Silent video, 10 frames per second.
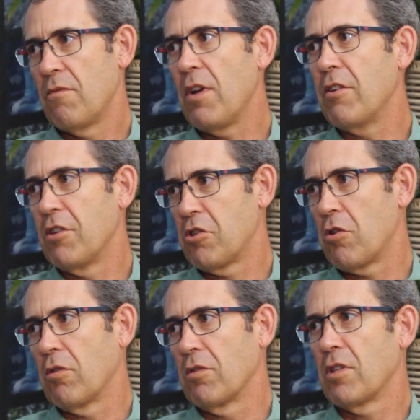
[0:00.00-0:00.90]
very
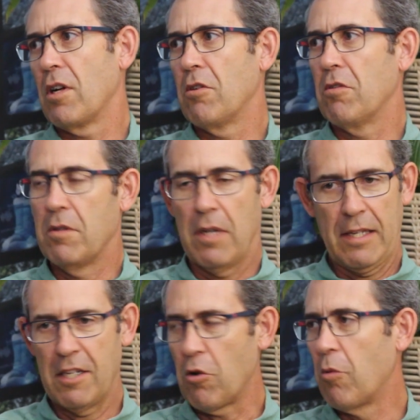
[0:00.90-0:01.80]
strong. So,
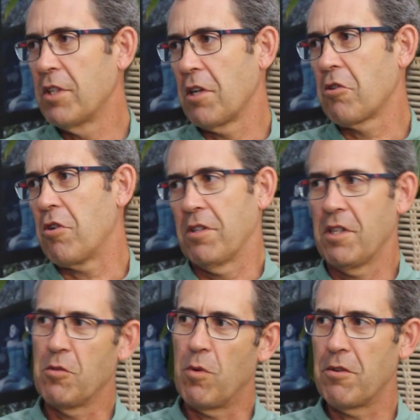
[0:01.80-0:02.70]
and it's always a cross,
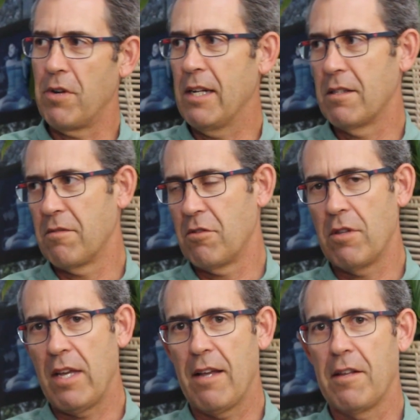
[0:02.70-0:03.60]
it's one relative
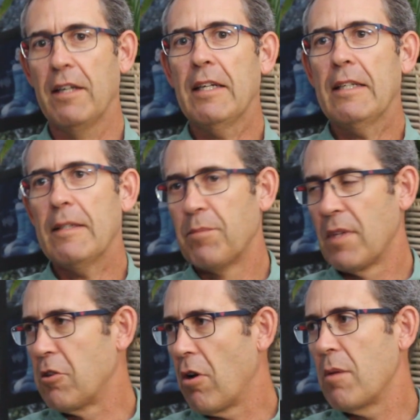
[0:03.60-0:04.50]
to the other. Yes.
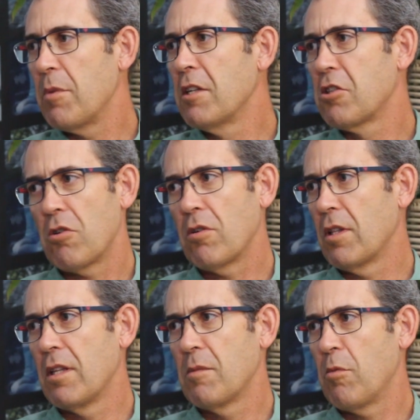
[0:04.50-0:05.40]
The dollar being strong
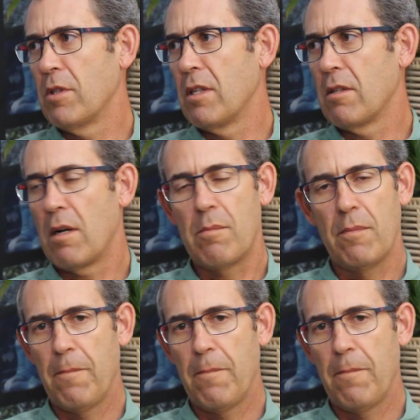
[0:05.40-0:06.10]
at this point in time,